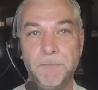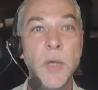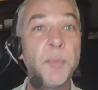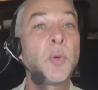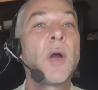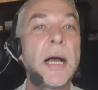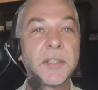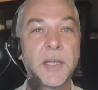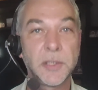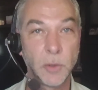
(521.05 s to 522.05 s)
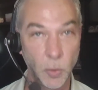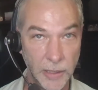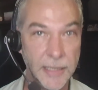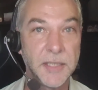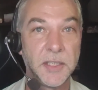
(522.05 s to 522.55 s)
We process
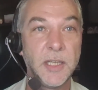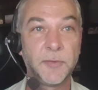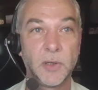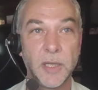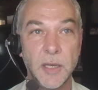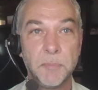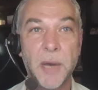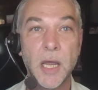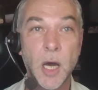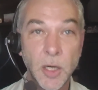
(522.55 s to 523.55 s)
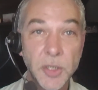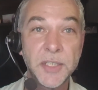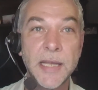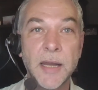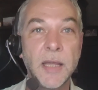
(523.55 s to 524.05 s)
loneliness differently by
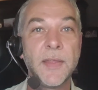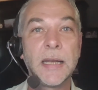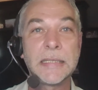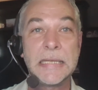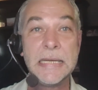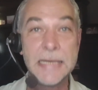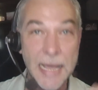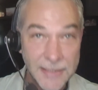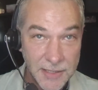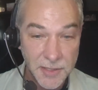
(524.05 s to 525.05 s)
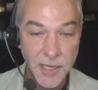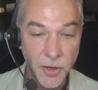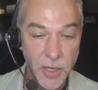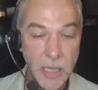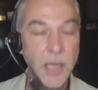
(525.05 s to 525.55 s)
understanding that it's
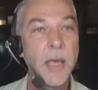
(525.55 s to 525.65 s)
necessary